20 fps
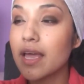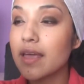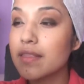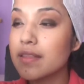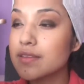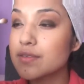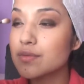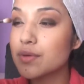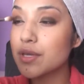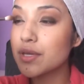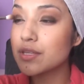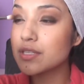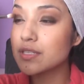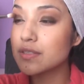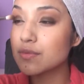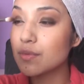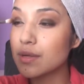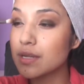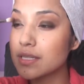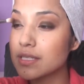And this one you
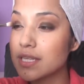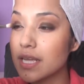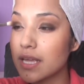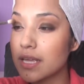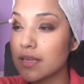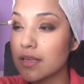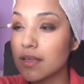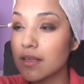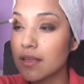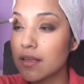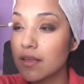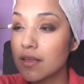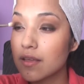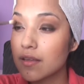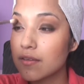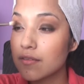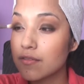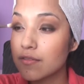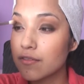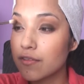just want to take
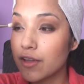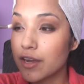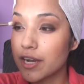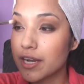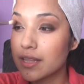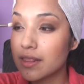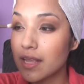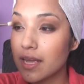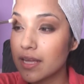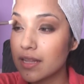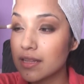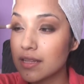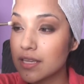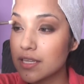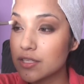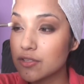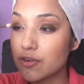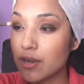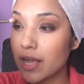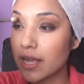Very
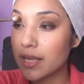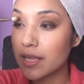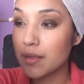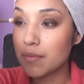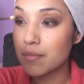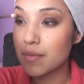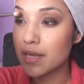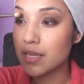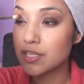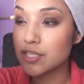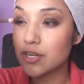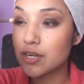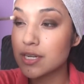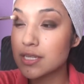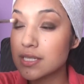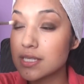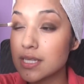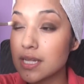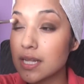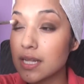lightly drag it. Make sure
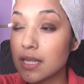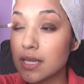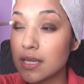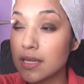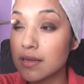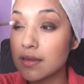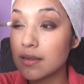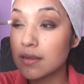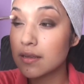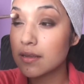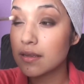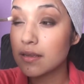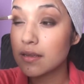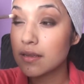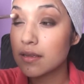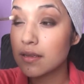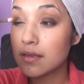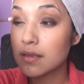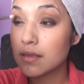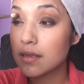it's clean
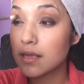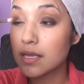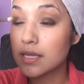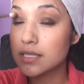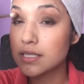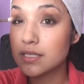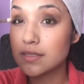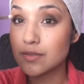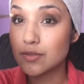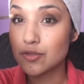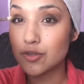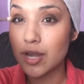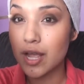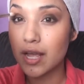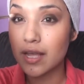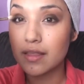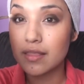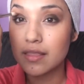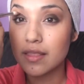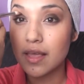and just
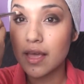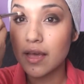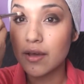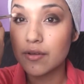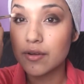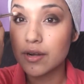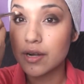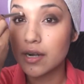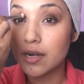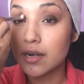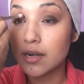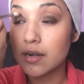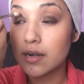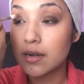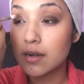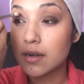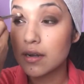drag the outer